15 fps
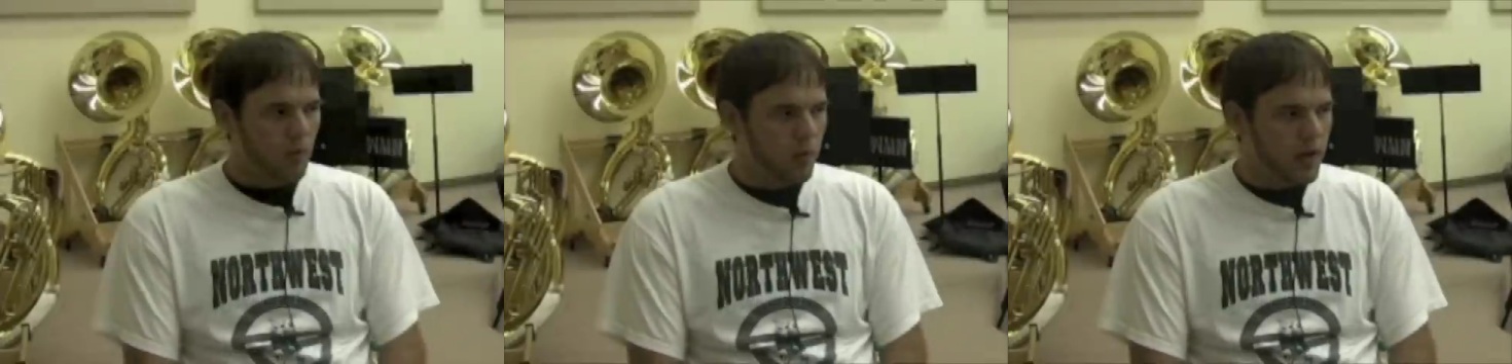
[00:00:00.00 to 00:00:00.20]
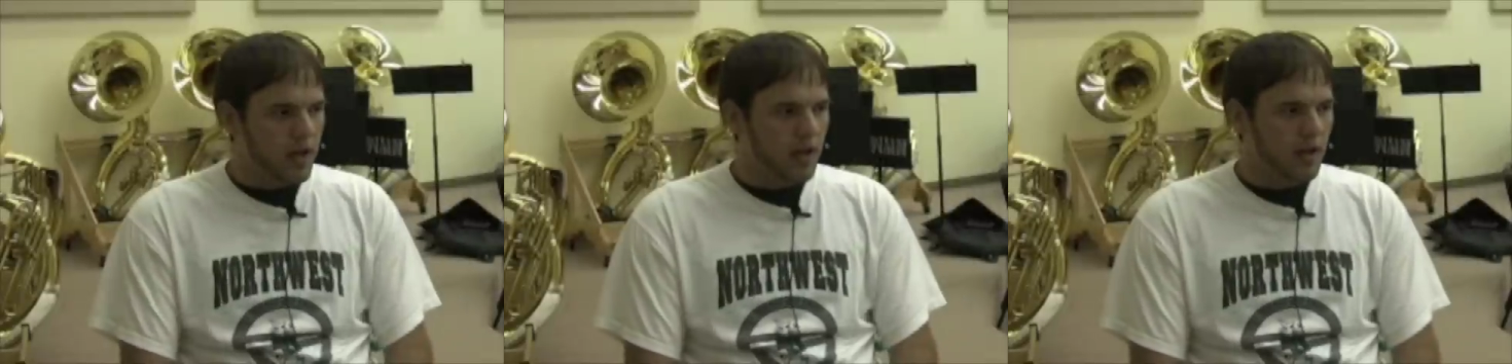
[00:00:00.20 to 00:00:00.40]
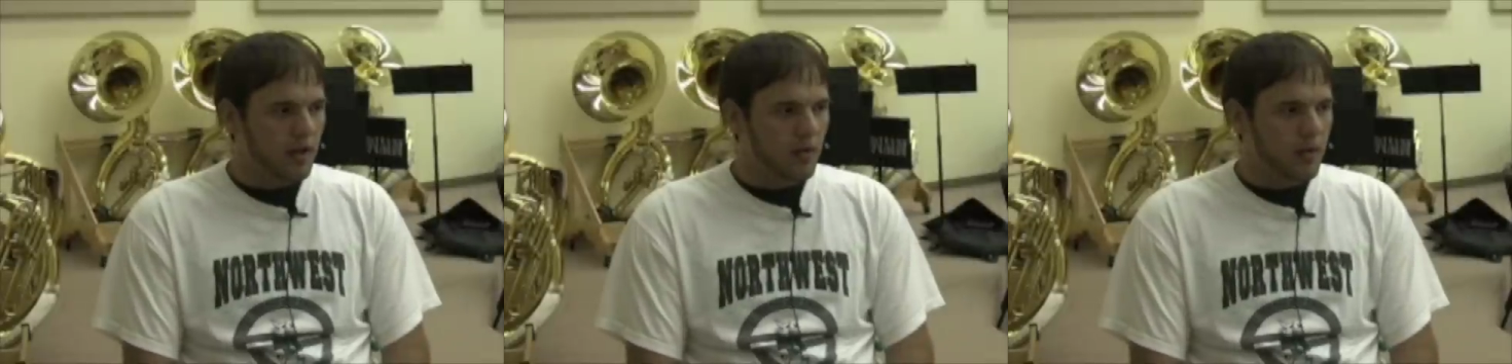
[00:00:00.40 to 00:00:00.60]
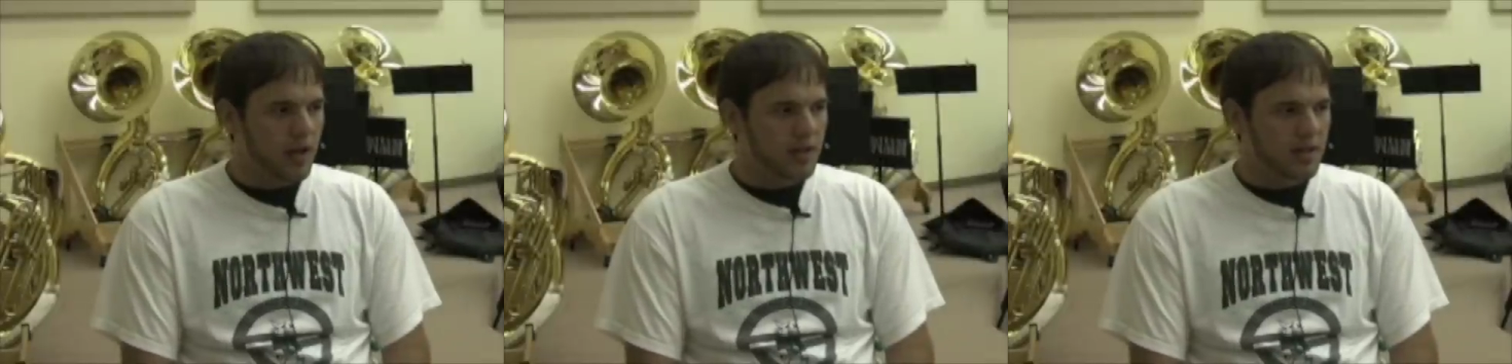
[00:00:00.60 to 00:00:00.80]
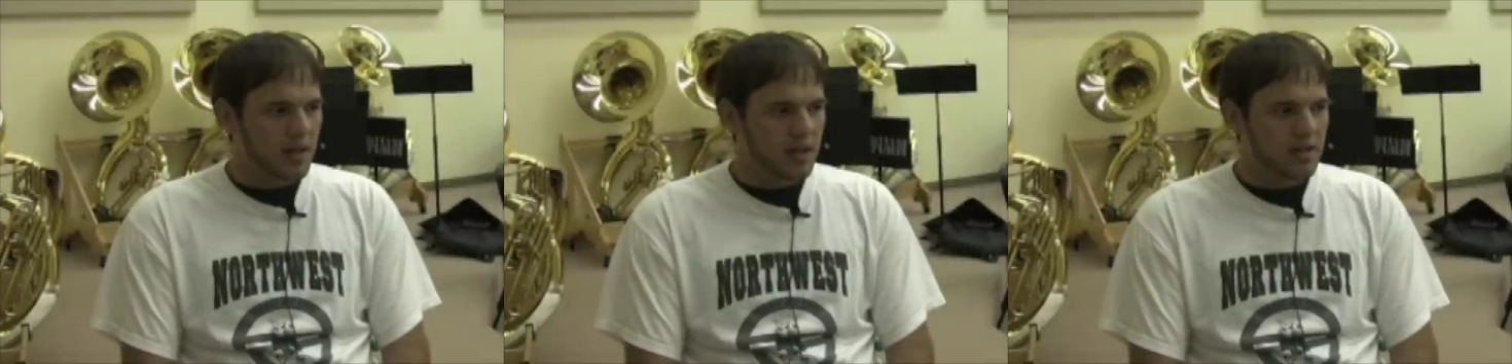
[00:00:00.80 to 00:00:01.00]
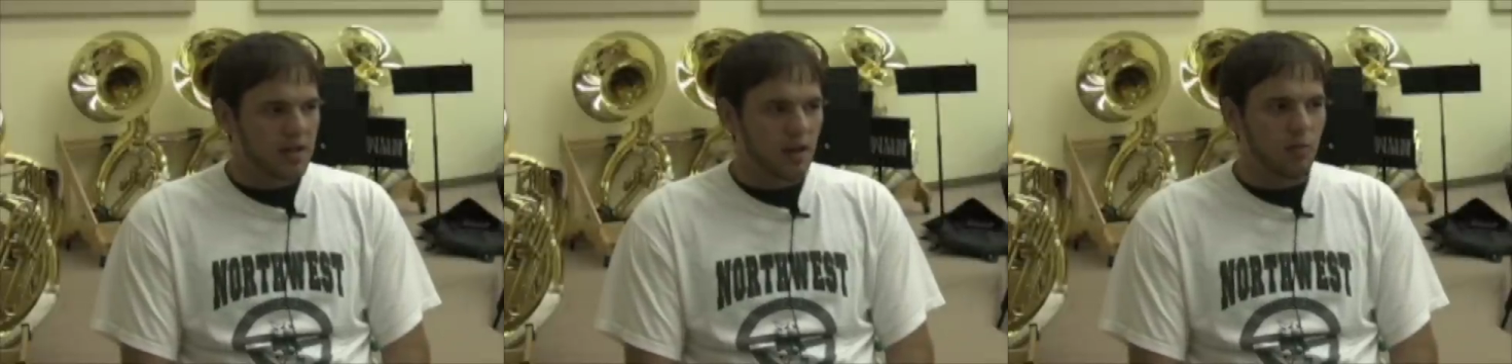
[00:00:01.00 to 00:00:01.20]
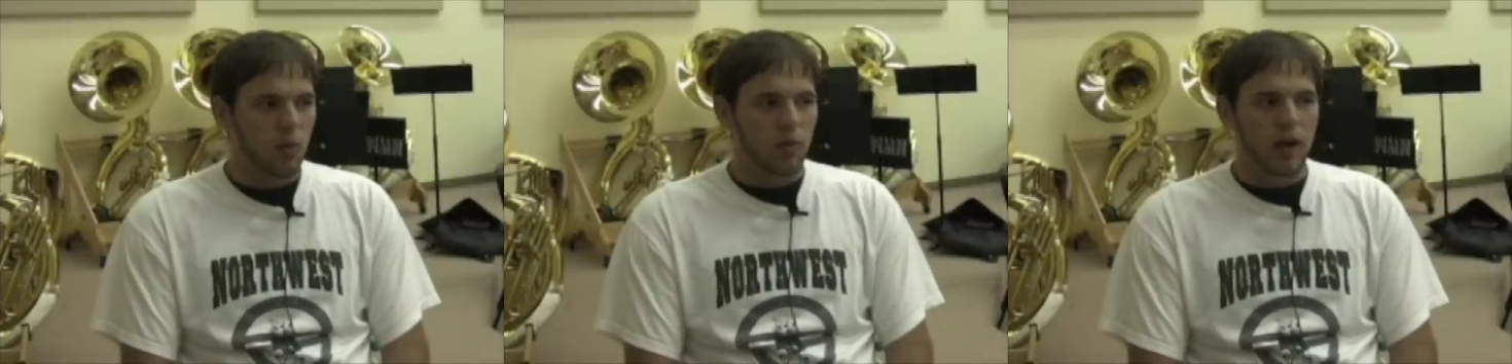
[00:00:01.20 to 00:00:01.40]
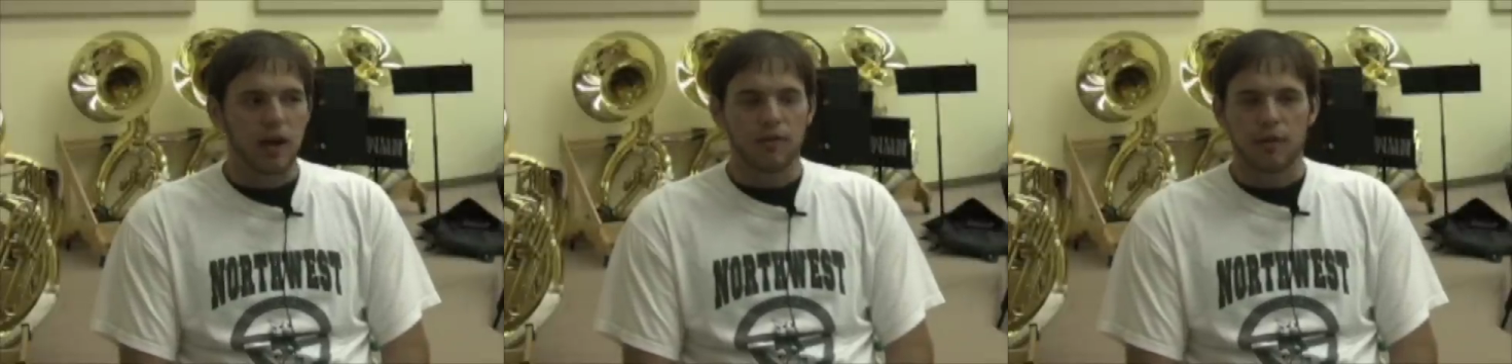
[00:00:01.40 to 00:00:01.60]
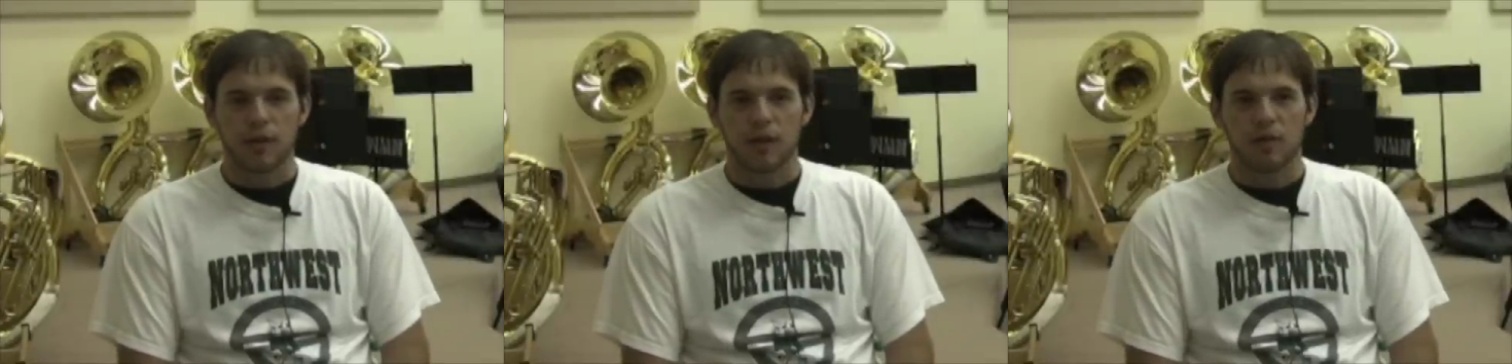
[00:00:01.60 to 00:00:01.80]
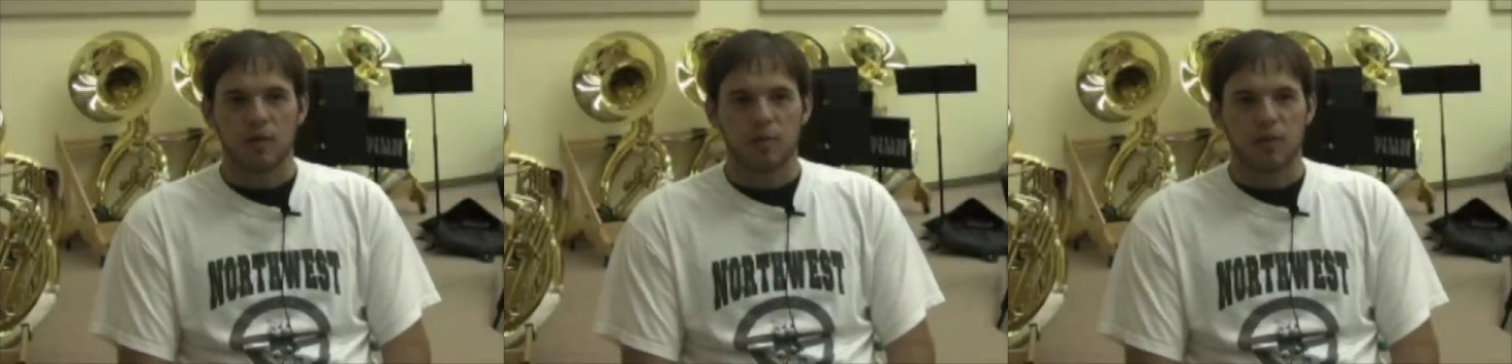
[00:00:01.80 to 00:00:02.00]
We as an ensemble want
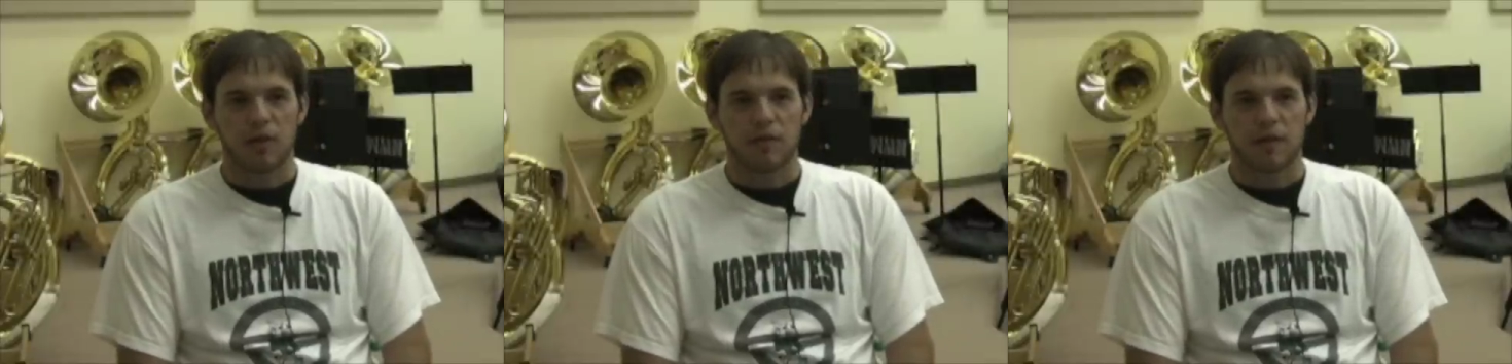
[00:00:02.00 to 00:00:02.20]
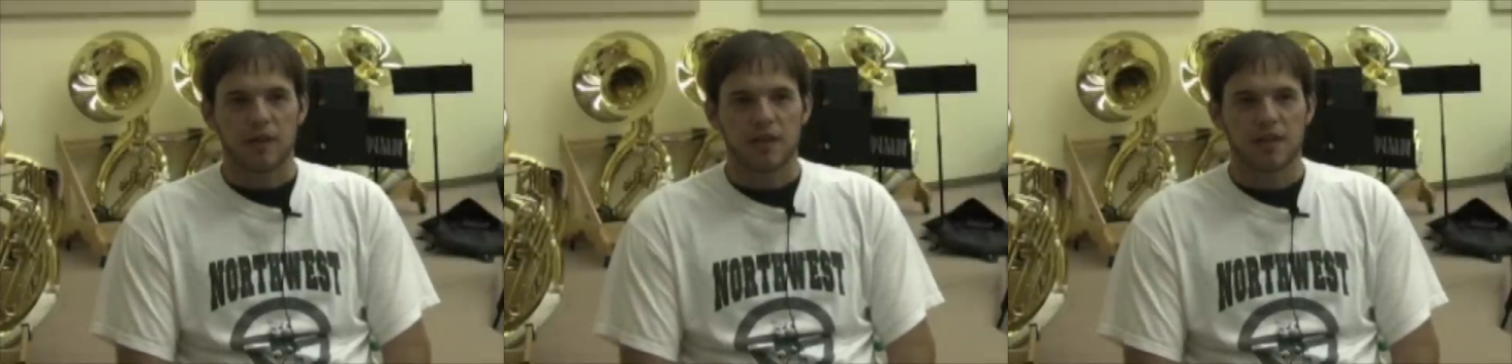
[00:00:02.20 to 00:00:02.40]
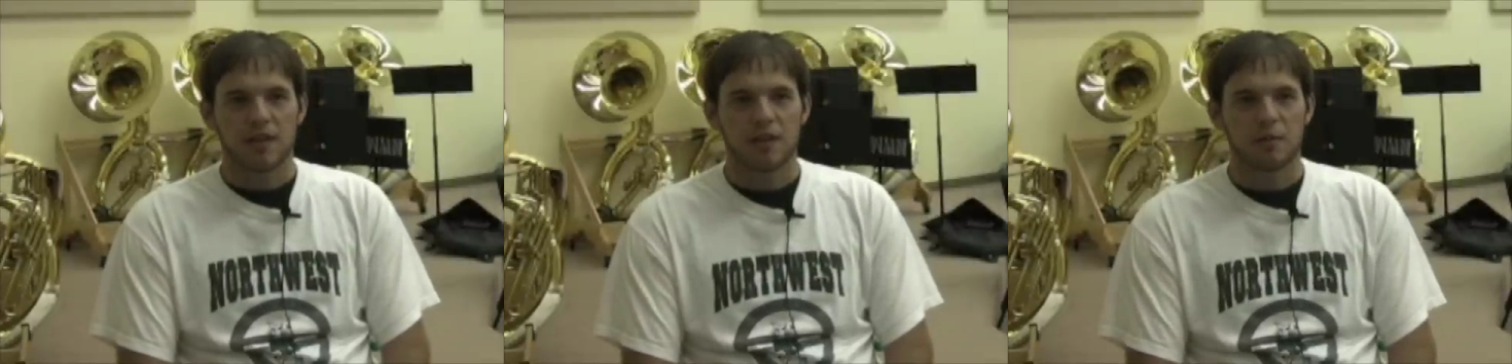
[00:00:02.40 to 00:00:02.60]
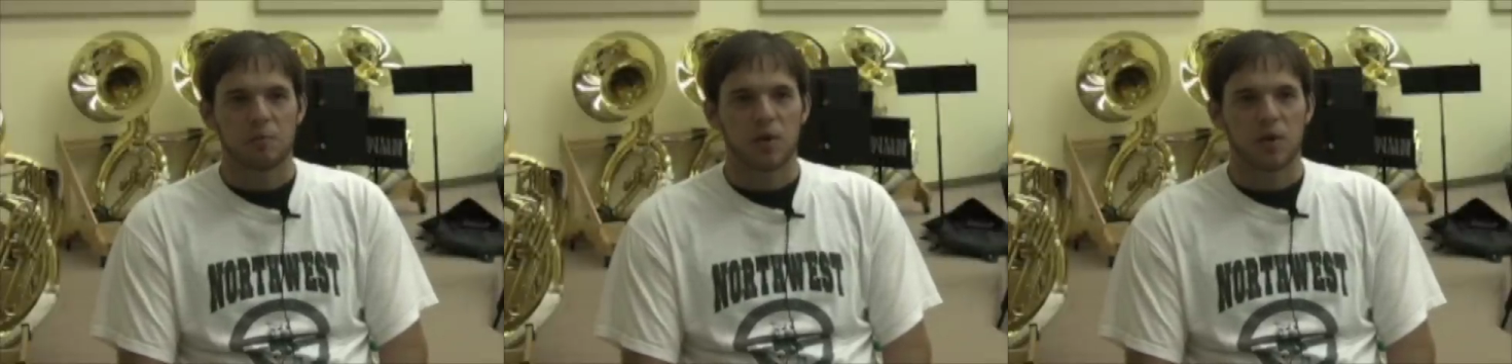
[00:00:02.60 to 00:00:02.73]
everything to be perfect,